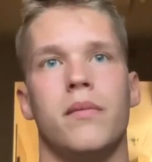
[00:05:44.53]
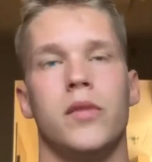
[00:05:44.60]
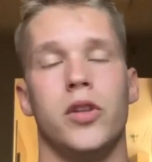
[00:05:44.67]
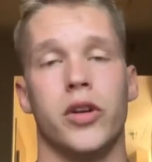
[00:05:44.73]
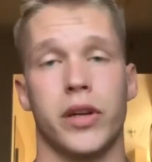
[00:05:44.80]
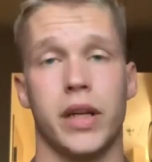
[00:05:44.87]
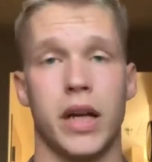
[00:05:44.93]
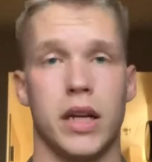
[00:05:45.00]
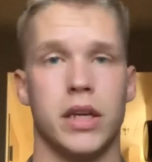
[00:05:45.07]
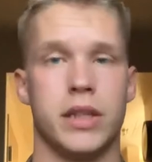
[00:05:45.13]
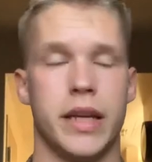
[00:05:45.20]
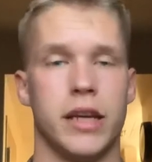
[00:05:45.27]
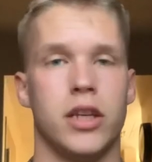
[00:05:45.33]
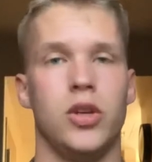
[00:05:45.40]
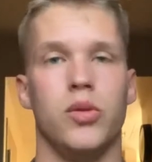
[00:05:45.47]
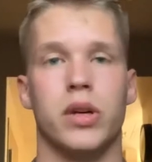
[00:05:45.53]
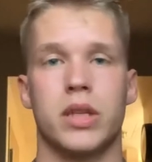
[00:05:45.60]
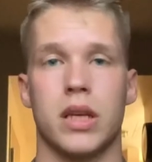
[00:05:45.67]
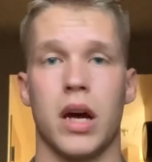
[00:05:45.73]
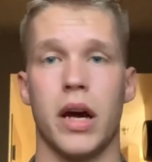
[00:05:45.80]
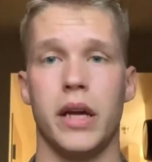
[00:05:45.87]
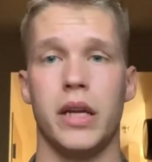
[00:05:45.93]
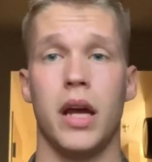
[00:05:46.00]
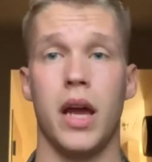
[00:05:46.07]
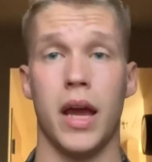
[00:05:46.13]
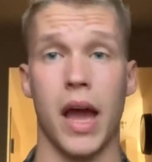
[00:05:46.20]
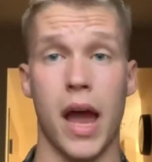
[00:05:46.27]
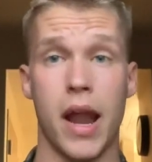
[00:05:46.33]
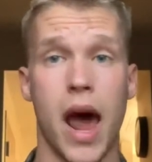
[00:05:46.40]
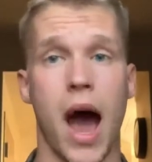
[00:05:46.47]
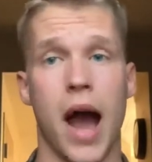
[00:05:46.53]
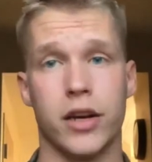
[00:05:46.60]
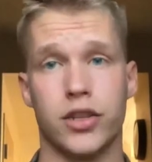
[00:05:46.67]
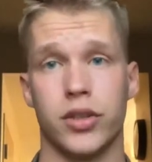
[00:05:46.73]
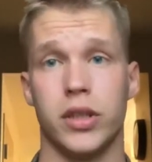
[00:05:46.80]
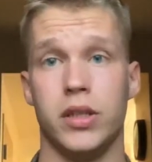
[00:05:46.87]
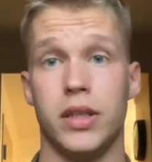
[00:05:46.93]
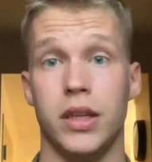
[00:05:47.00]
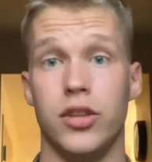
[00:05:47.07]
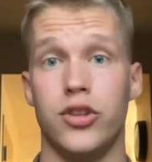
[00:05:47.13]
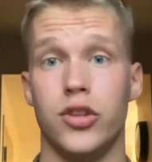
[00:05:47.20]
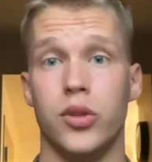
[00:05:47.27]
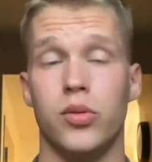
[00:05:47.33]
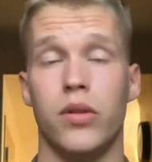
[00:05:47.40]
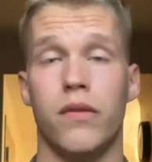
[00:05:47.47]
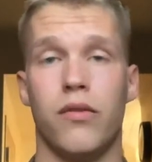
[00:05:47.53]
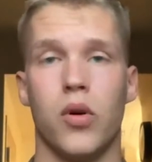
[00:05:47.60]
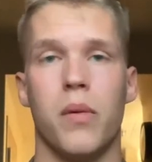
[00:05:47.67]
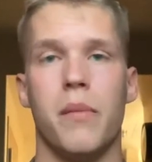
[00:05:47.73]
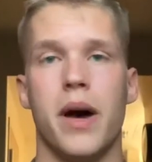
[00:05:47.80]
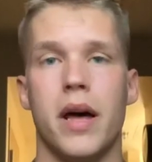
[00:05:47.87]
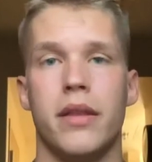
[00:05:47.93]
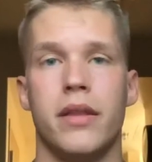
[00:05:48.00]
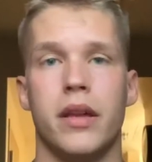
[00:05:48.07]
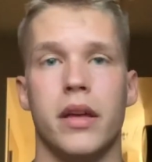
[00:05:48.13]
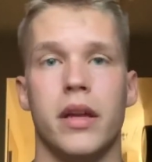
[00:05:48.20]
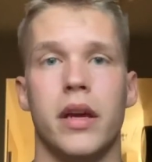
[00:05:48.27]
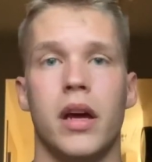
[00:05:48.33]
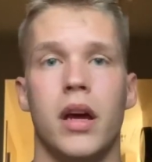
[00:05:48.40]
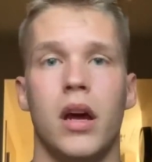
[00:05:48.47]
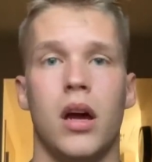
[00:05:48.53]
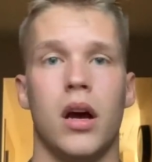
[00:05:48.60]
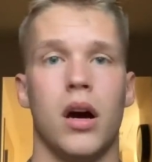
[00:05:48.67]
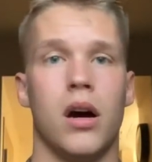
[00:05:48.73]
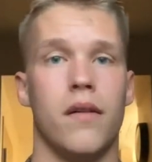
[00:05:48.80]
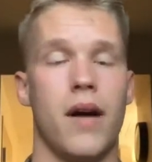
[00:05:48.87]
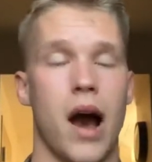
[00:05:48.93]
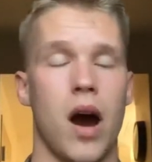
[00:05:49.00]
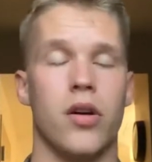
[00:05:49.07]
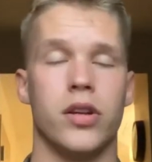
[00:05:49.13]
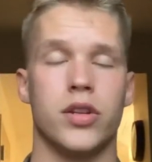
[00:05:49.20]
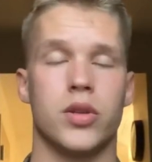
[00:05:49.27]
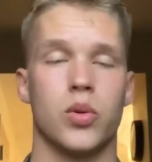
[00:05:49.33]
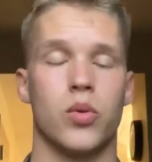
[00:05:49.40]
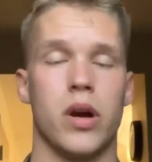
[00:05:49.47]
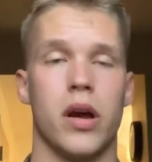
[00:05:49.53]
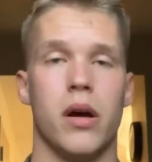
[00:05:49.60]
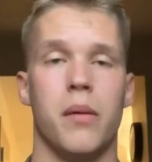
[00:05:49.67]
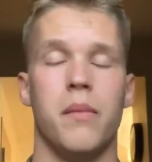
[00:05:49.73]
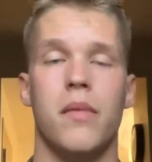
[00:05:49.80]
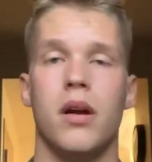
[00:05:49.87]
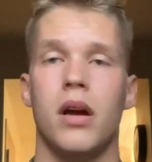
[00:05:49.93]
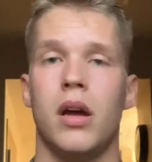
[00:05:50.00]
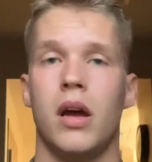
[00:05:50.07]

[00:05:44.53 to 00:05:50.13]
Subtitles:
They're going to take you aside and actually teach you the full method of how to swim,